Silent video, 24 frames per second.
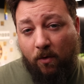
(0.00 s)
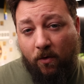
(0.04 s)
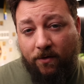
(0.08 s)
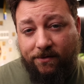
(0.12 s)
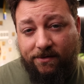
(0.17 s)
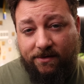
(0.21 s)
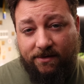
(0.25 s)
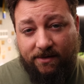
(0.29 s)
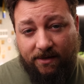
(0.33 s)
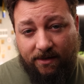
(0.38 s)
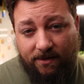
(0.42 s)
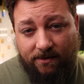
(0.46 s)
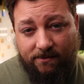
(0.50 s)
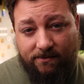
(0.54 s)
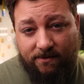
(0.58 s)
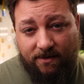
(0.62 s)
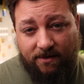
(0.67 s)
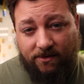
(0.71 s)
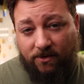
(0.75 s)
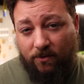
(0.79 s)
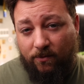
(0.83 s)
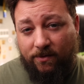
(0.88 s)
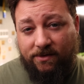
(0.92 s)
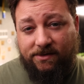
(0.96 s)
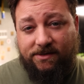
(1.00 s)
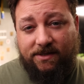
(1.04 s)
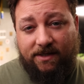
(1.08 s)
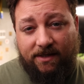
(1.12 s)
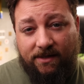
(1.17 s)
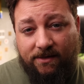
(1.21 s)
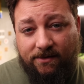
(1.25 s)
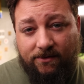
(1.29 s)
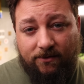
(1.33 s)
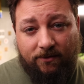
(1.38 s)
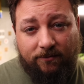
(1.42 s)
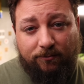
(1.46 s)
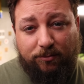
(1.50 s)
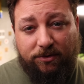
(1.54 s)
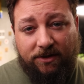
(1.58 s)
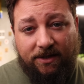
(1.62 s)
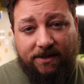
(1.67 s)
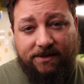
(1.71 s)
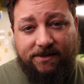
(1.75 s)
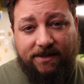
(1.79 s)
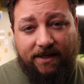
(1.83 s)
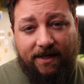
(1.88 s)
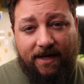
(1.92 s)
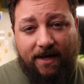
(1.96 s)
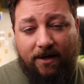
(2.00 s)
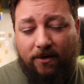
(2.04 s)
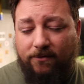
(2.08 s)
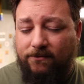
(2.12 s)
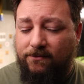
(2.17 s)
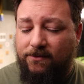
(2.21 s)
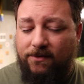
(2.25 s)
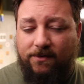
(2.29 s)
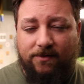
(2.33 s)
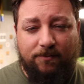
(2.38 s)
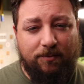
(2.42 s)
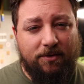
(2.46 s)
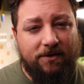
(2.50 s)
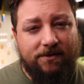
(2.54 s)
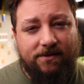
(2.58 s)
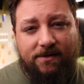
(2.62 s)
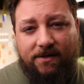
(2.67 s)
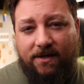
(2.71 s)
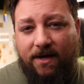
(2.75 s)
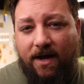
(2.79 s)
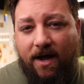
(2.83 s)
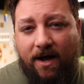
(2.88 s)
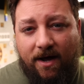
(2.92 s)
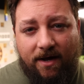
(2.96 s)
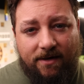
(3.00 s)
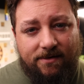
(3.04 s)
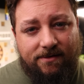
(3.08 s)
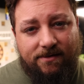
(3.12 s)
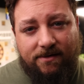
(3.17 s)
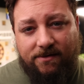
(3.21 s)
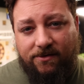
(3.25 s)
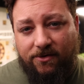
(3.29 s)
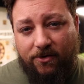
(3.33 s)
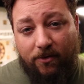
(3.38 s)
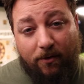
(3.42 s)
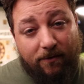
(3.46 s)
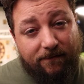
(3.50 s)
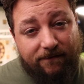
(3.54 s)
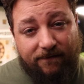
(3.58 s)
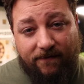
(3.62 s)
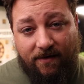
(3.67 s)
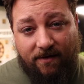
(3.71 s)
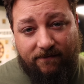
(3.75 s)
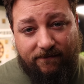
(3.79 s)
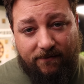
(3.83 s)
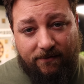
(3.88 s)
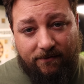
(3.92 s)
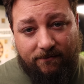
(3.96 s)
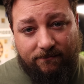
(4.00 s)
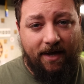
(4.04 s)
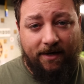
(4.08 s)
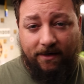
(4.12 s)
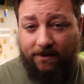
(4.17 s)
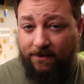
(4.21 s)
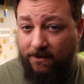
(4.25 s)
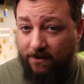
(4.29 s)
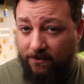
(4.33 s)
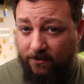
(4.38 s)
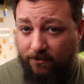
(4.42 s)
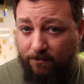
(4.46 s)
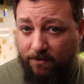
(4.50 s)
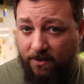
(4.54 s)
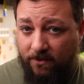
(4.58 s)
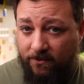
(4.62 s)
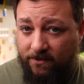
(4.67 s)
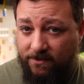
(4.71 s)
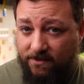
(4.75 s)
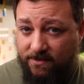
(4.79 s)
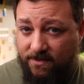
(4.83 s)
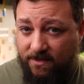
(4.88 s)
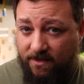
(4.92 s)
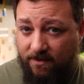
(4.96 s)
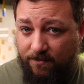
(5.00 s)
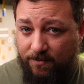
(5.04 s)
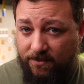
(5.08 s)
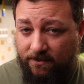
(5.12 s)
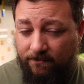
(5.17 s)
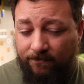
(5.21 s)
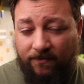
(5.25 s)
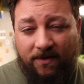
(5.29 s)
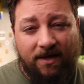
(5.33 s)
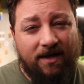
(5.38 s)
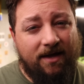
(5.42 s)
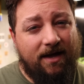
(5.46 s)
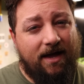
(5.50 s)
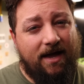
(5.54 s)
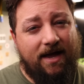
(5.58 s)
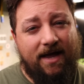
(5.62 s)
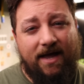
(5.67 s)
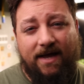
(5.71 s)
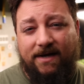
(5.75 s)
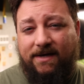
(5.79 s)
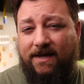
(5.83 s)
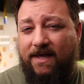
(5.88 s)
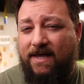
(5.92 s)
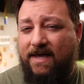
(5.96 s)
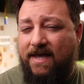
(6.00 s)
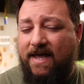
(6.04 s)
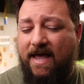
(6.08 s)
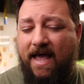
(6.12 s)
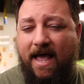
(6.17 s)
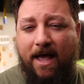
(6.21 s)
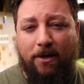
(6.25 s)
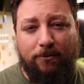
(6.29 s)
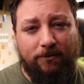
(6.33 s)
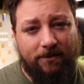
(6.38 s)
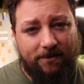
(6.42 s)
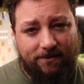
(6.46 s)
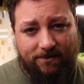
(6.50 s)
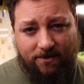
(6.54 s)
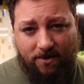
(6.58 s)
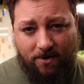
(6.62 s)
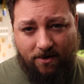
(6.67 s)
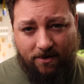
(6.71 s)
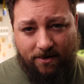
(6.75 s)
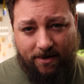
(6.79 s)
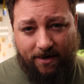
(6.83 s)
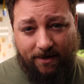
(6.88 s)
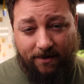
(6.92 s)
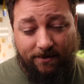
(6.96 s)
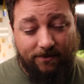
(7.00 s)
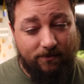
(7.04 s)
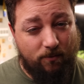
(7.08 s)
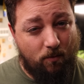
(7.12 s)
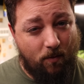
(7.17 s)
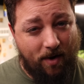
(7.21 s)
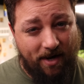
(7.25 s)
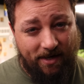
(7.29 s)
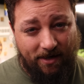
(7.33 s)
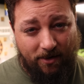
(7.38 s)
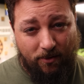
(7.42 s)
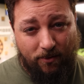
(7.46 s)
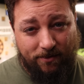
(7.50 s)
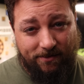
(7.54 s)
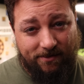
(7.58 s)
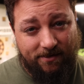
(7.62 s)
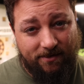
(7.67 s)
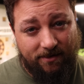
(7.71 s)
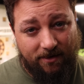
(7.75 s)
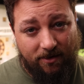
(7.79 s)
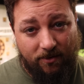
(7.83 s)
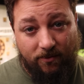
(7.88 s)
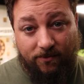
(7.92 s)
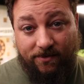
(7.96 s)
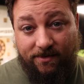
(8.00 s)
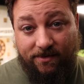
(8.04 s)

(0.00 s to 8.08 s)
more seeds than you intend on planting out just puts the odds in your favor. And another bonus tip, I had countless heartaches waiting on slow